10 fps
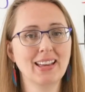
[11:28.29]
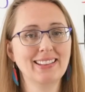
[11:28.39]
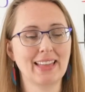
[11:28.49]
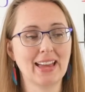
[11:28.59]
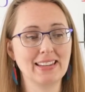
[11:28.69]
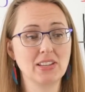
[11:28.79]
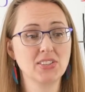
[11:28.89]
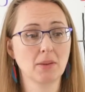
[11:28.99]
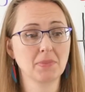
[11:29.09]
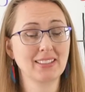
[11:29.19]
That is
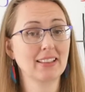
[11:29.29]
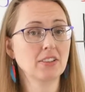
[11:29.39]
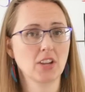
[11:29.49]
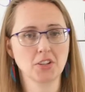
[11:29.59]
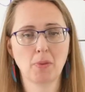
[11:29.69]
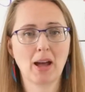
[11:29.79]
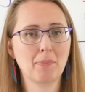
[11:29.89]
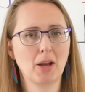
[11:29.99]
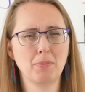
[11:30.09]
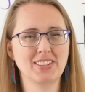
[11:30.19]
something that does pop
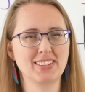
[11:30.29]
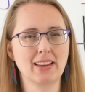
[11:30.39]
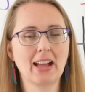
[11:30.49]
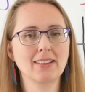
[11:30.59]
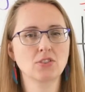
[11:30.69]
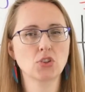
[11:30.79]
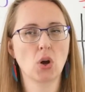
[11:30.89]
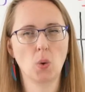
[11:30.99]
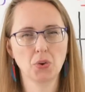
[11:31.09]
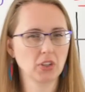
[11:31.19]
up. It's not
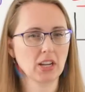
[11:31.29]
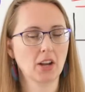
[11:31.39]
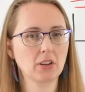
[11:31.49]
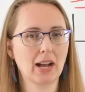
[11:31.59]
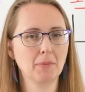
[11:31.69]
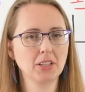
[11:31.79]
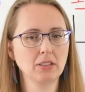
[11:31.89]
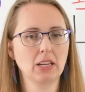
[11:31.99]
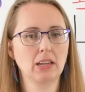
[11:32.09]
totally uncommon.